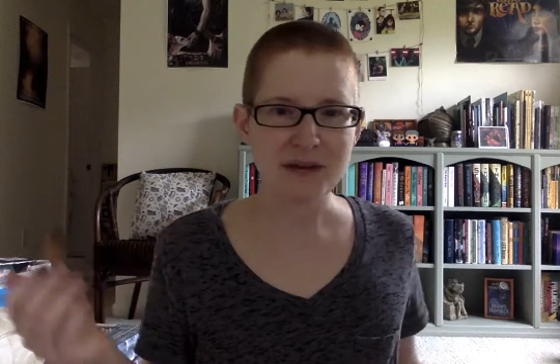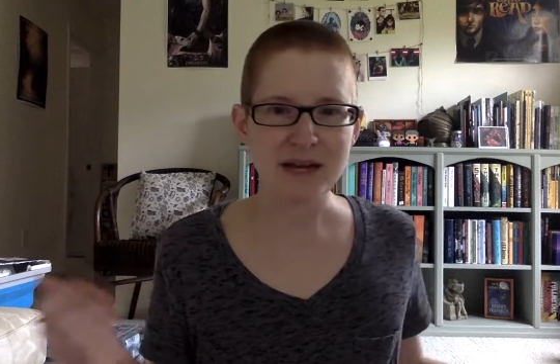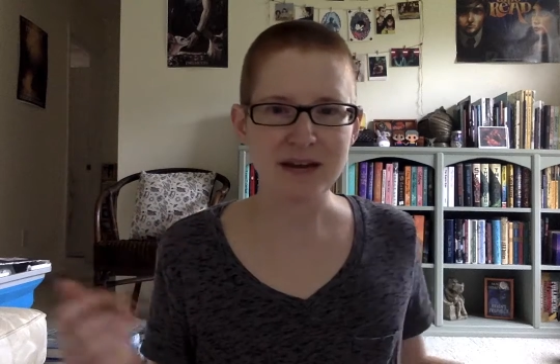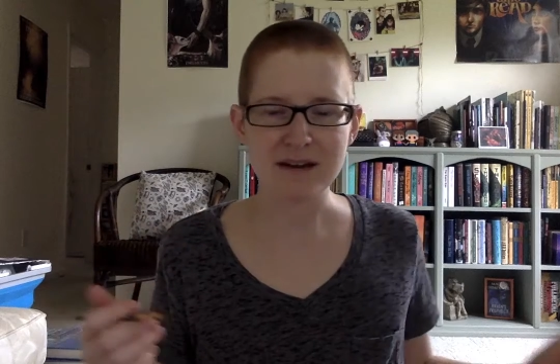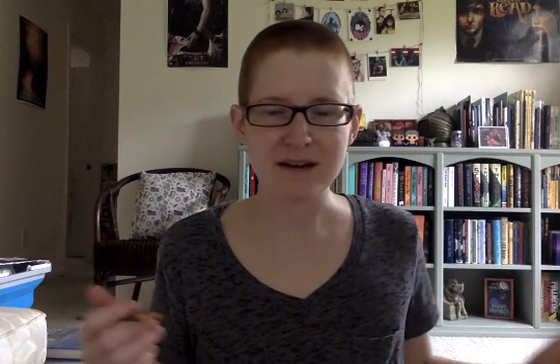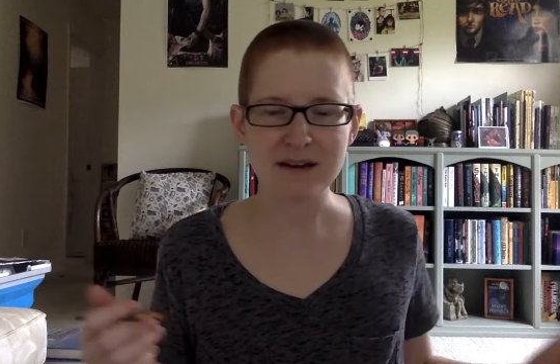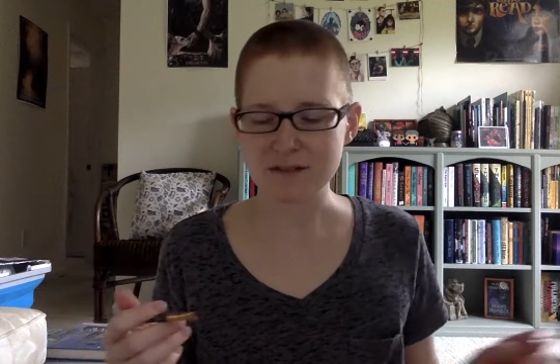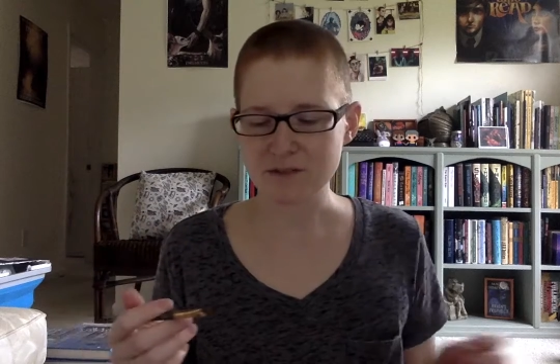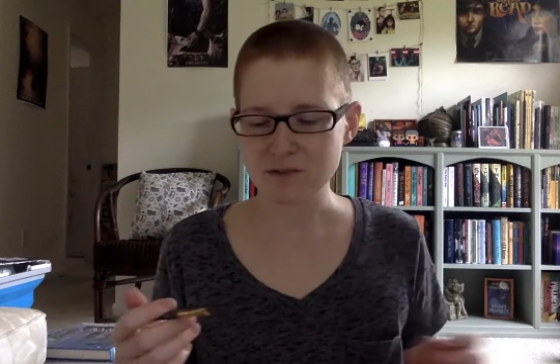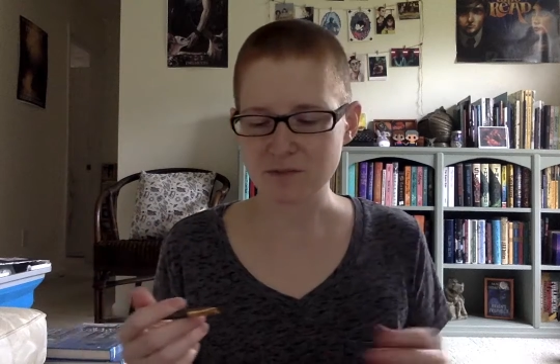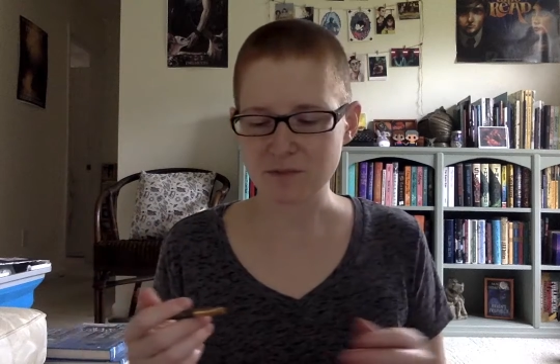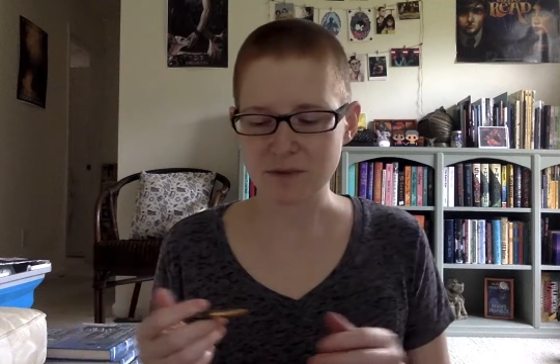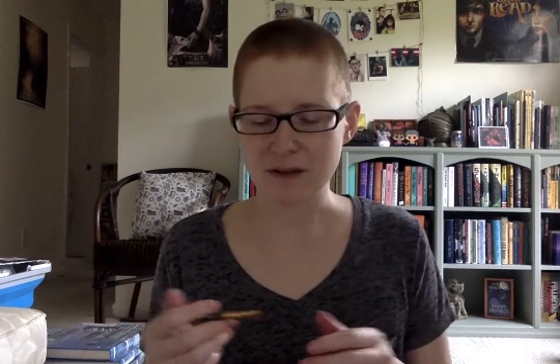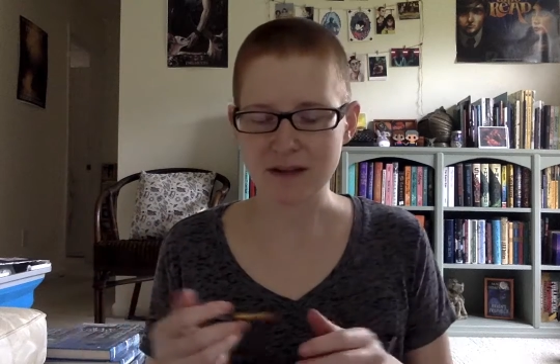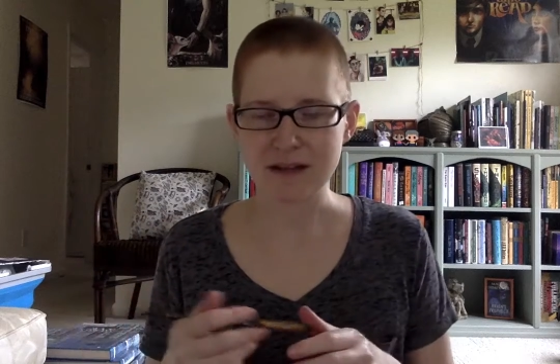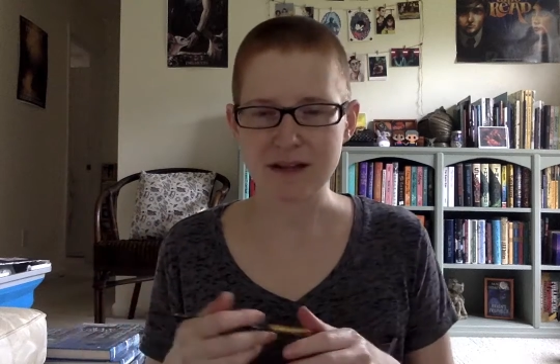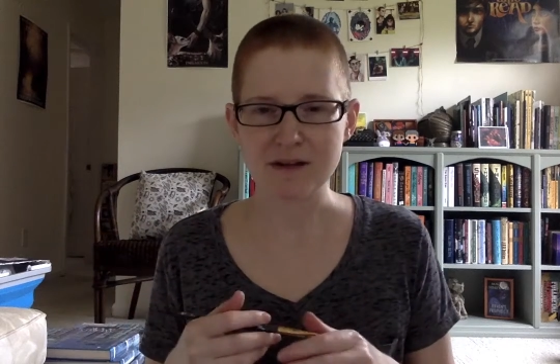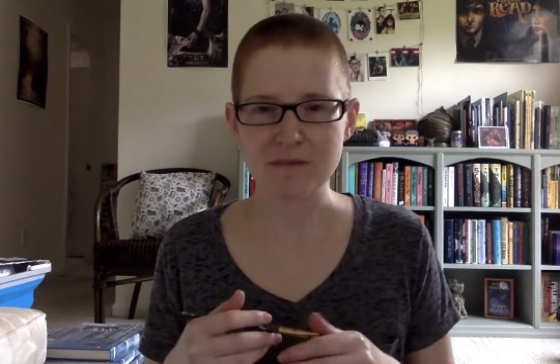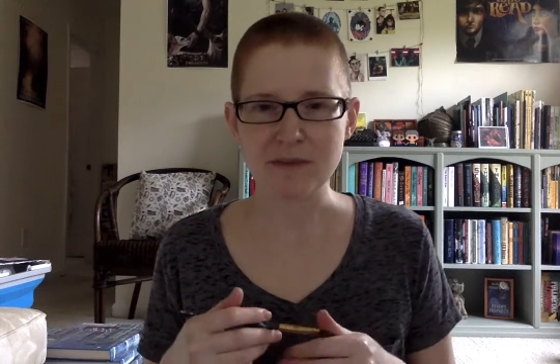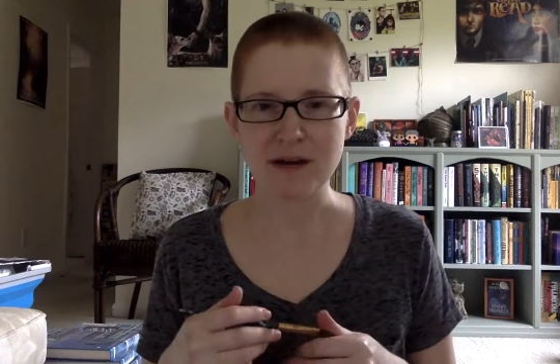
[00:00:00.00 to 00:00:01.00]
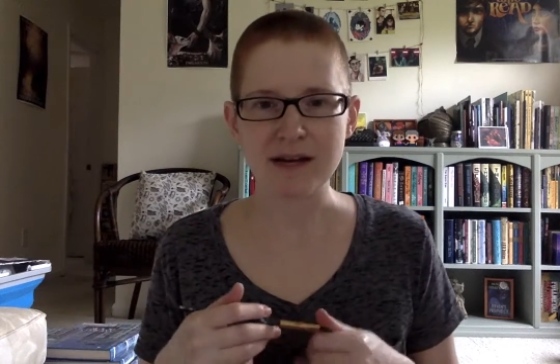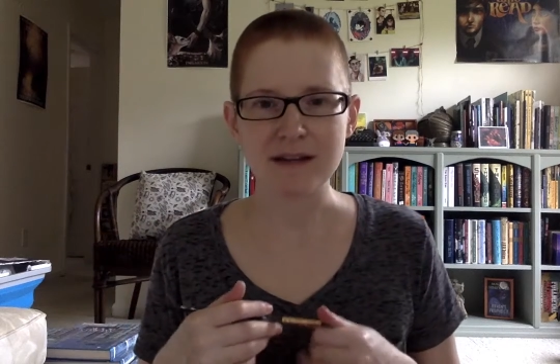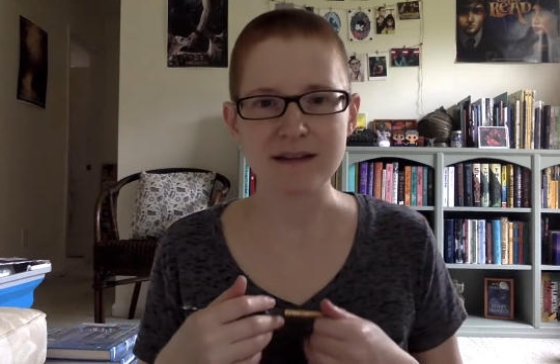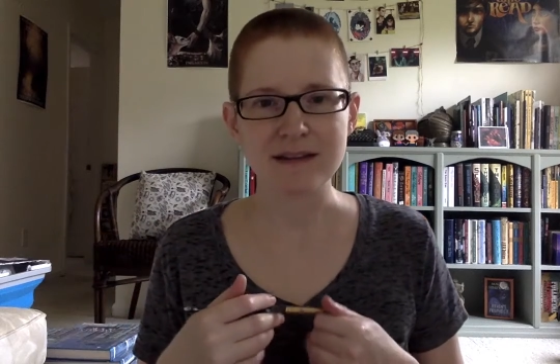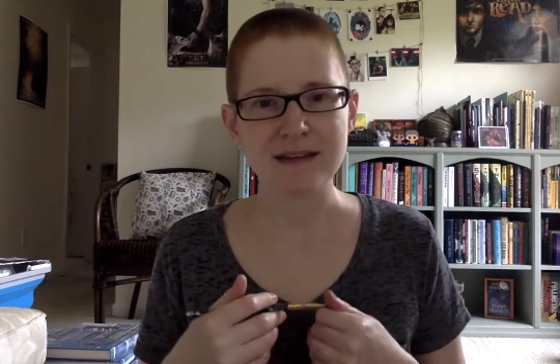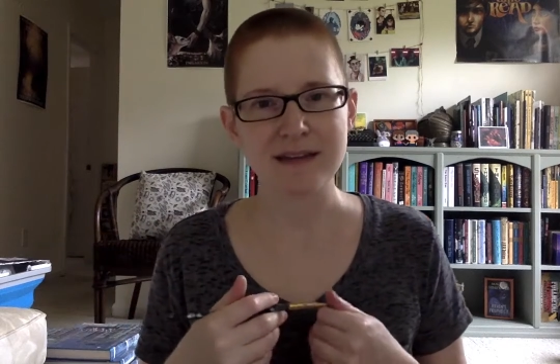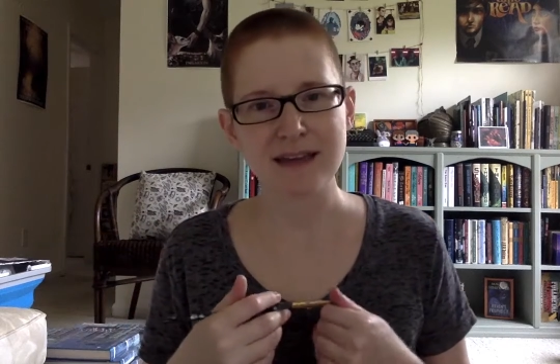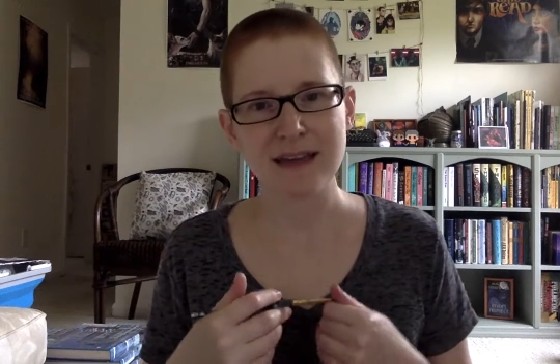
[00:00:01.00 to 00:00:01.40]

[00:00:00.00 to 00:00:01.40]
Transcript: parents run about like,